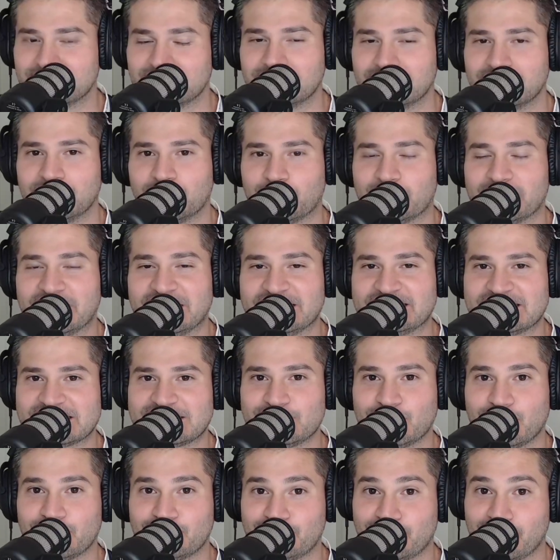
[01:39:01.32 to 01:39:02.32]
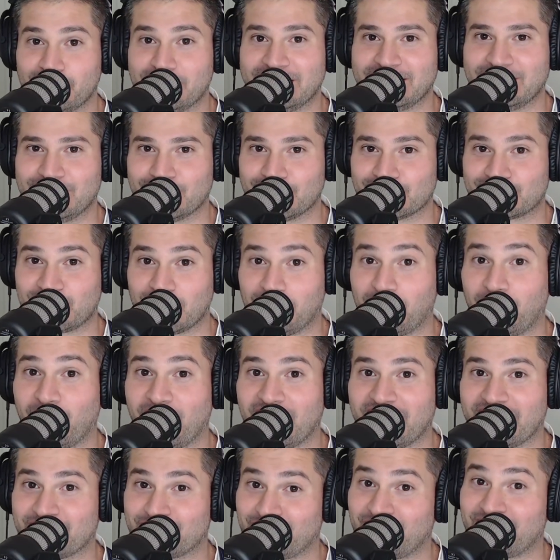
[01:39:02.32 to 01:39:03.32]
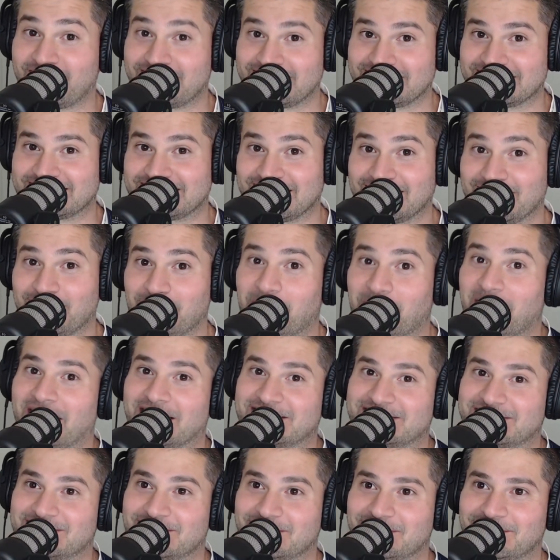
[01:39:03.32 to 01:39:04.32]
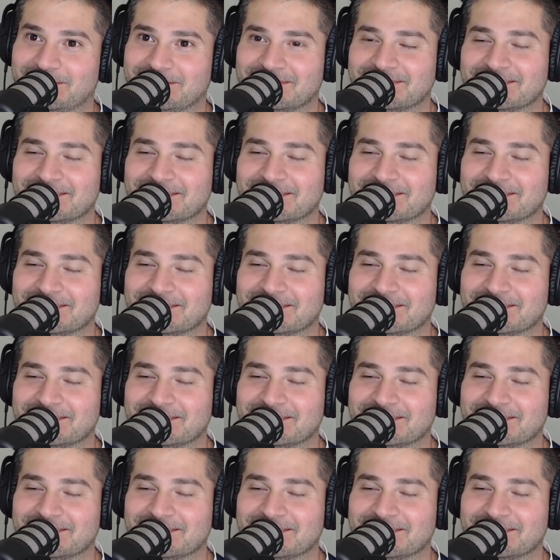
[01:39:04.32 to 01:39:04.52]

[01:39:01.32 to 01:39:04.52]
we need to sell Firmino to buy a fucking centre back. So